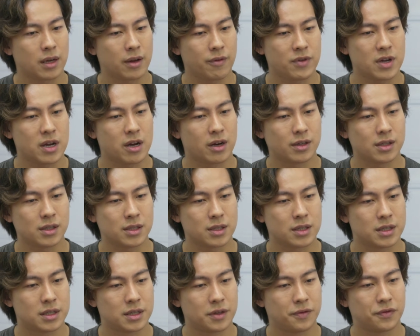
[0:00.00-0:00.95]
every artist
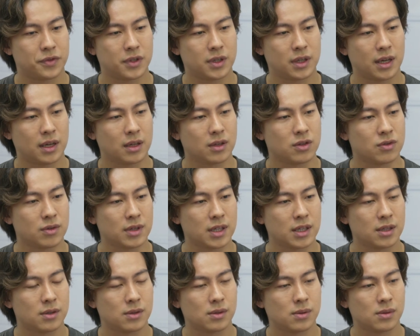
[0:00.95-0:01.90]
is different, and you
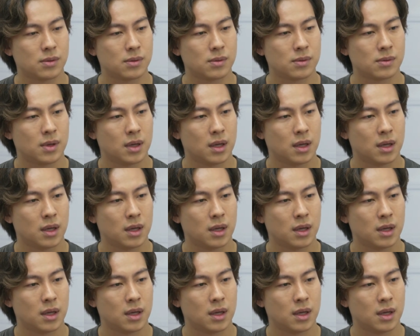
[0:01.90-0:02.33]
need to